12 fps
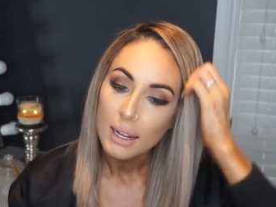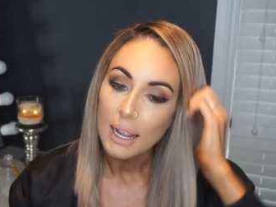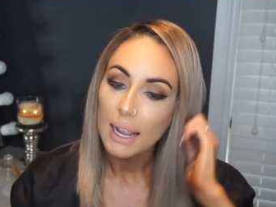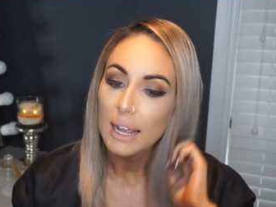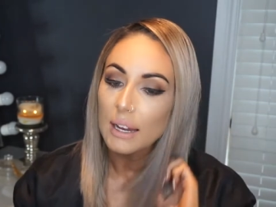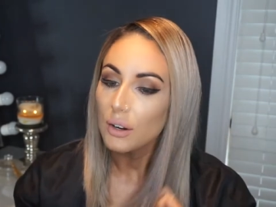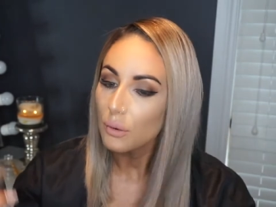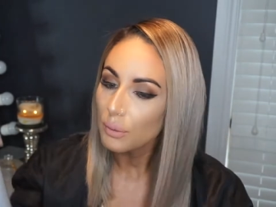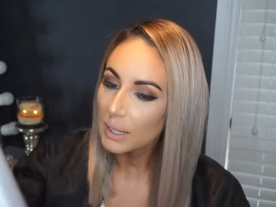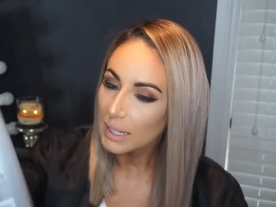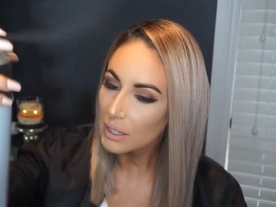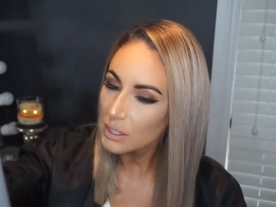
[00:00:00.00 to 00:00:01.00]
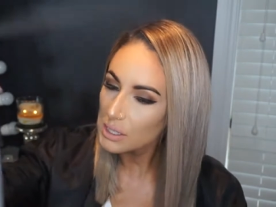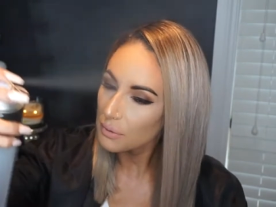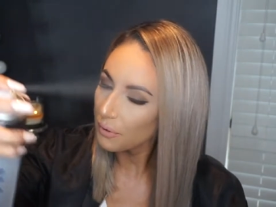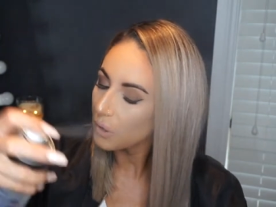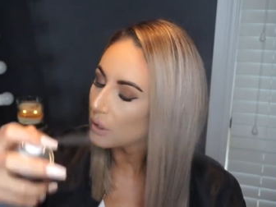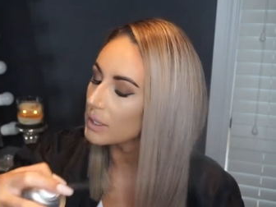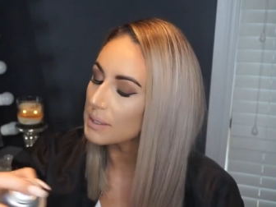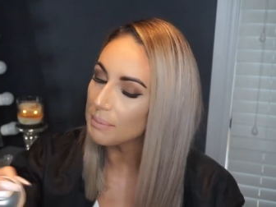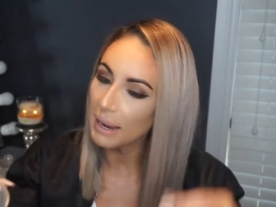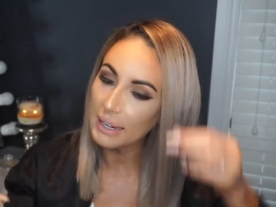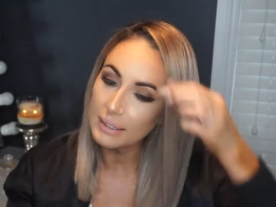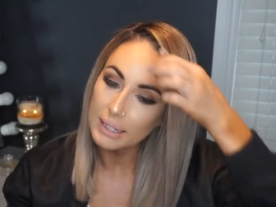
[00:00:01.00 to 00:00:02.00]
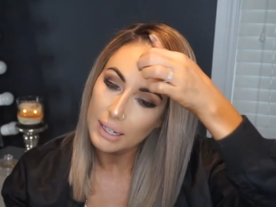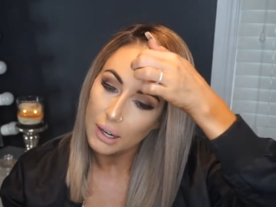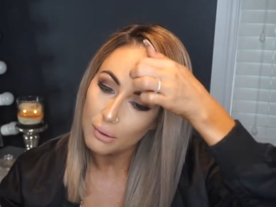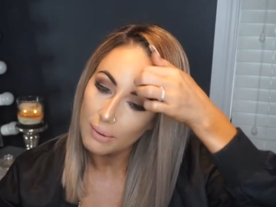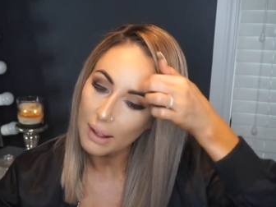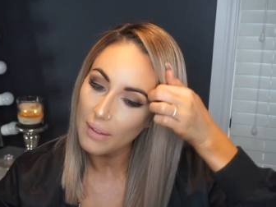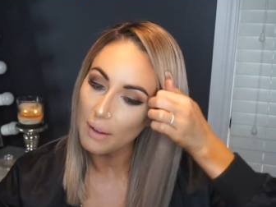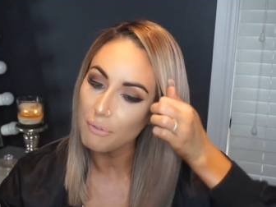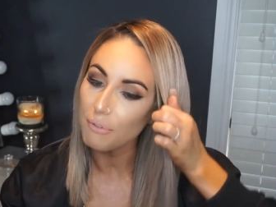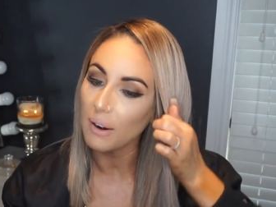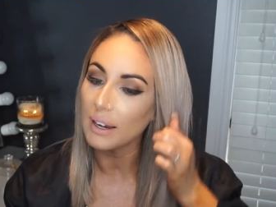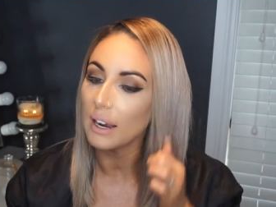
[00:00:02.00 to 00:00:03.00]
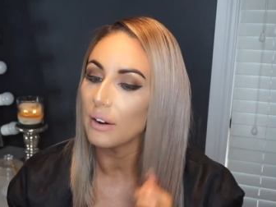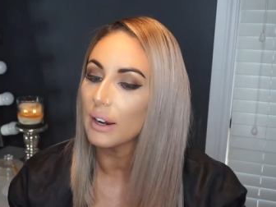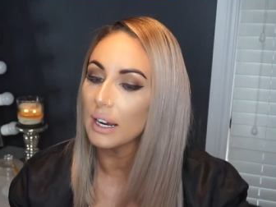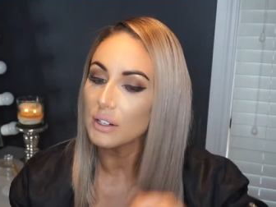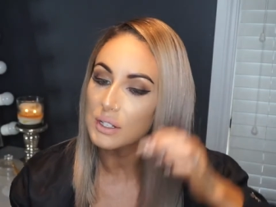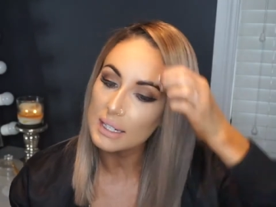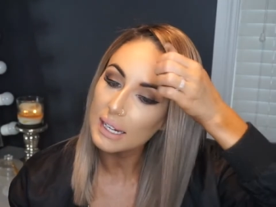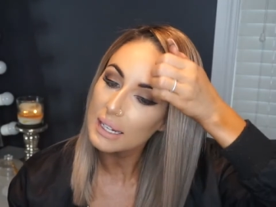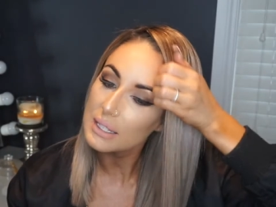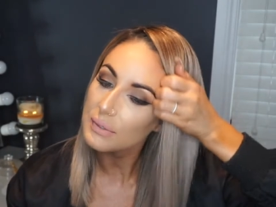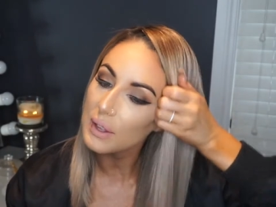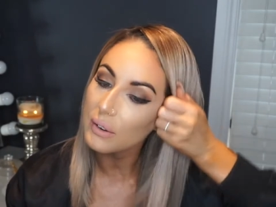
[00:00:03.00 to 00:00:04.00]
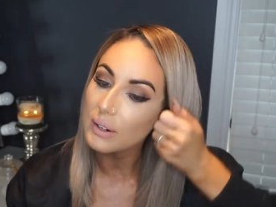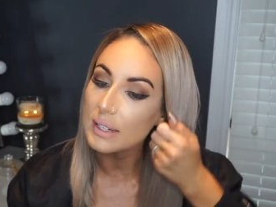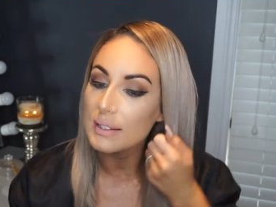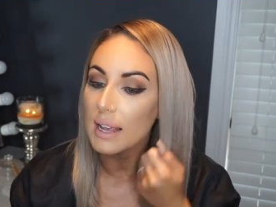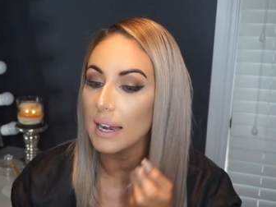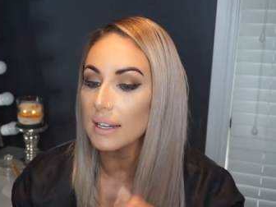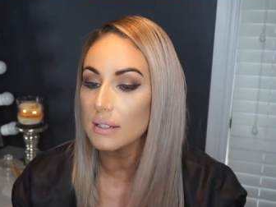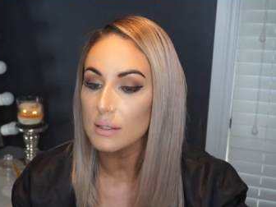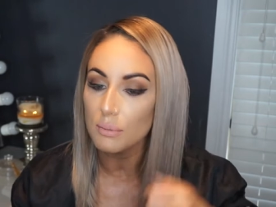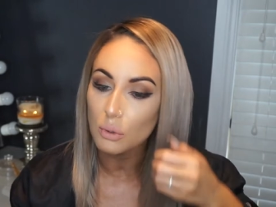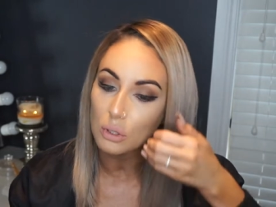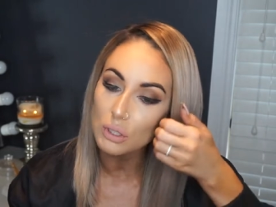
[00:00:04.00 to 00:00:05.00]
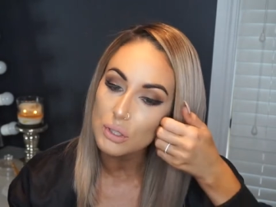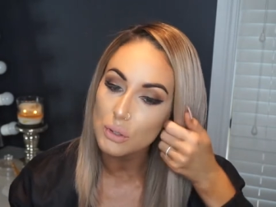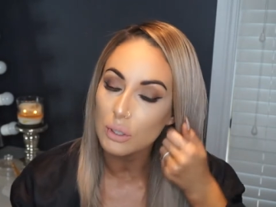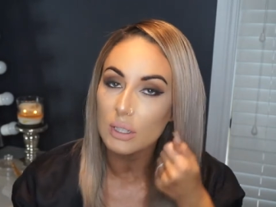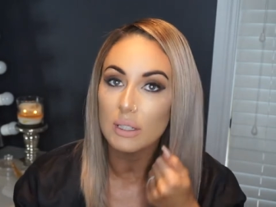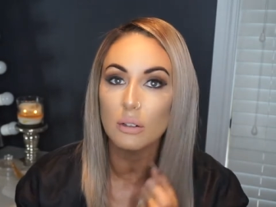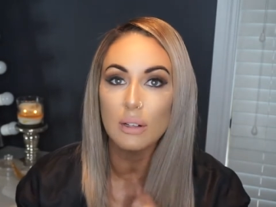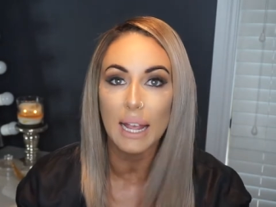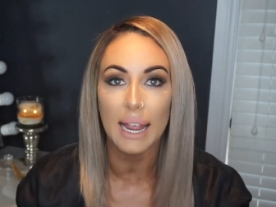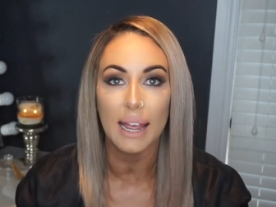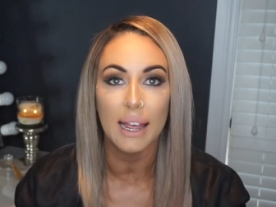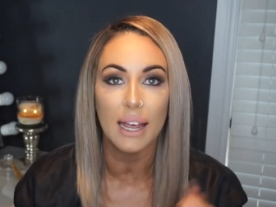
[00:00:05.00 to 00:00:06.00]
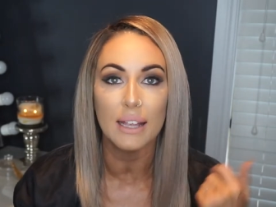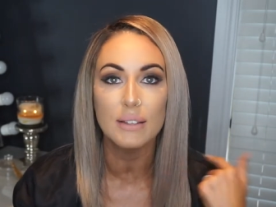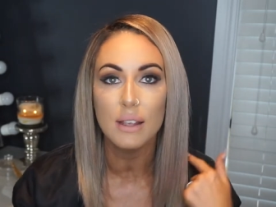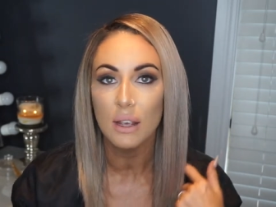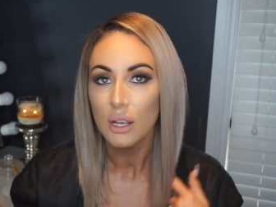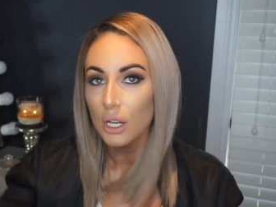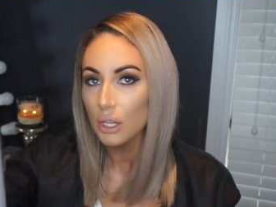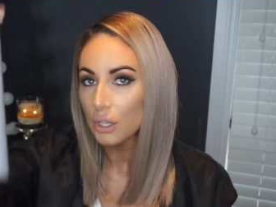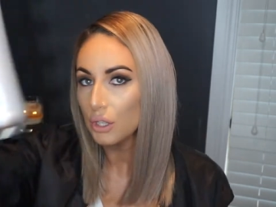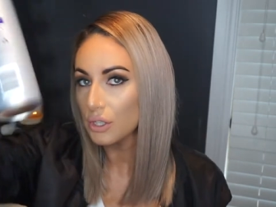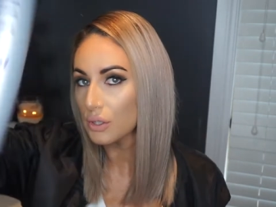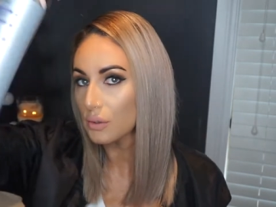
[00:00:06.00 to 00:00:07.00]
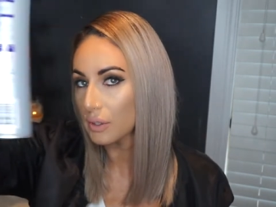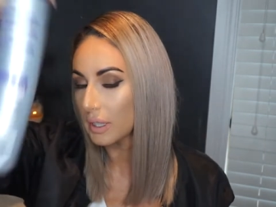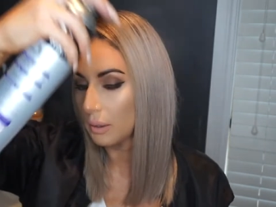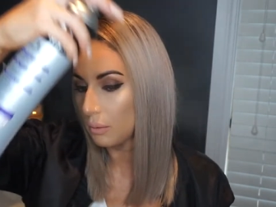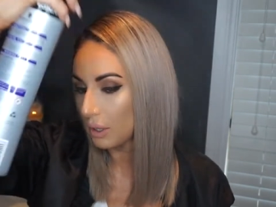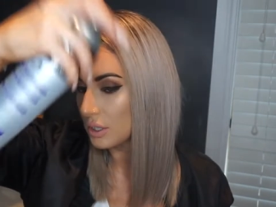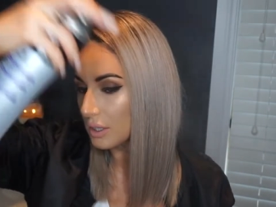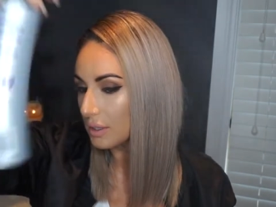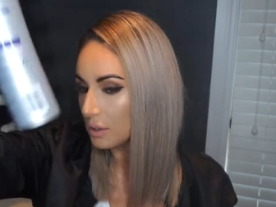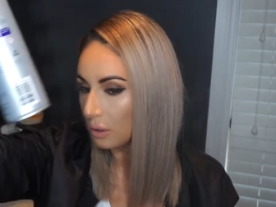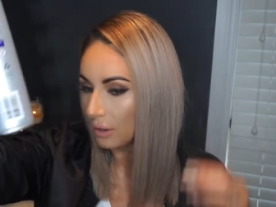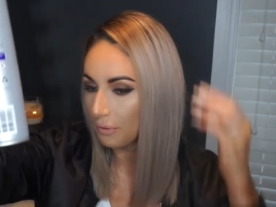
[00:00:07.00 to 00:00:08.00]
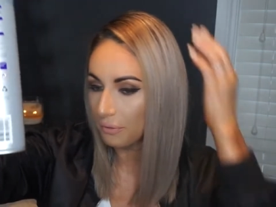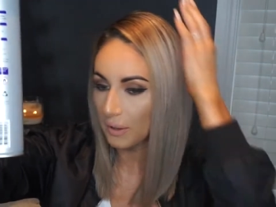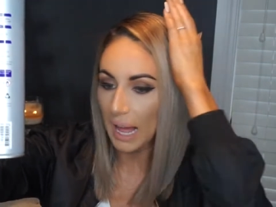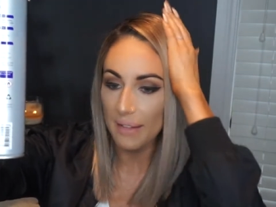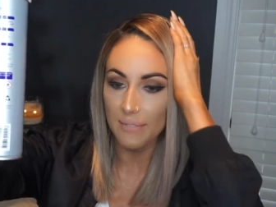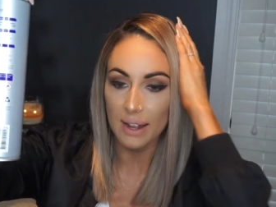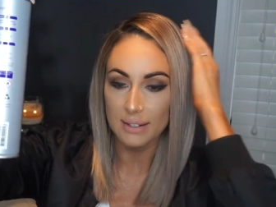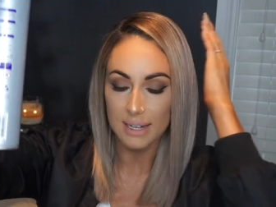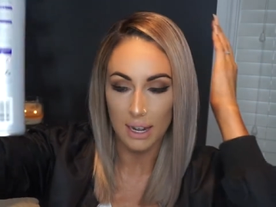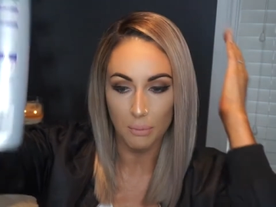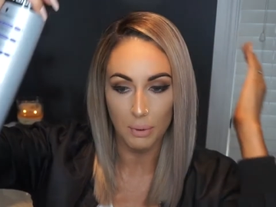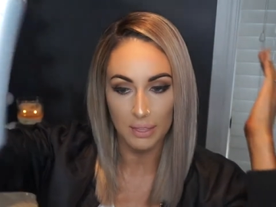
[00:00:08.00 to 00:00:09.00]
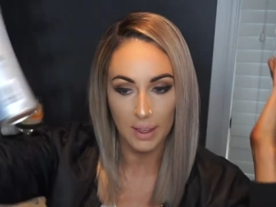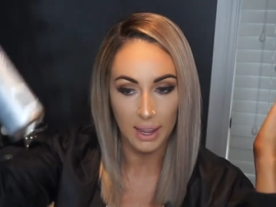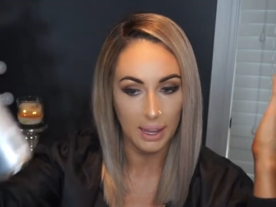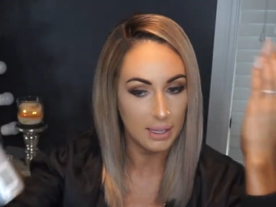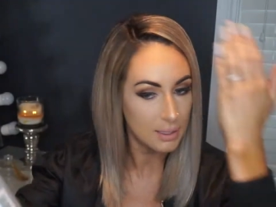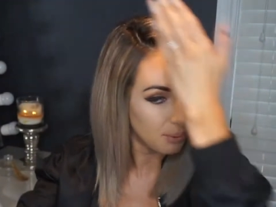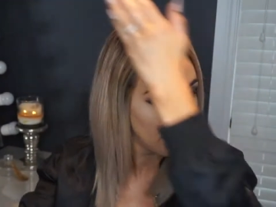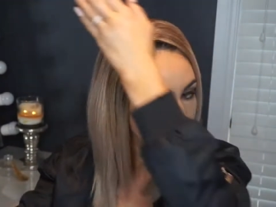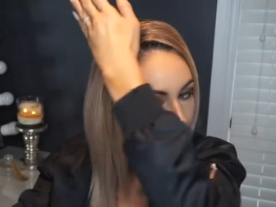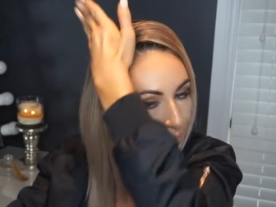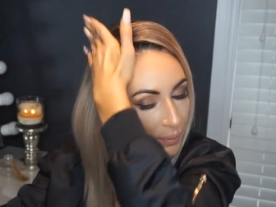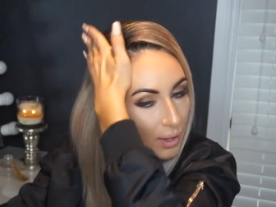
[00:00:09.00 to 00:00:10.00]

and really just focus mainly around that front area, just in case if there is any smaller sort of little hairs, you just really want to just sort of flatten that down with the hairspray.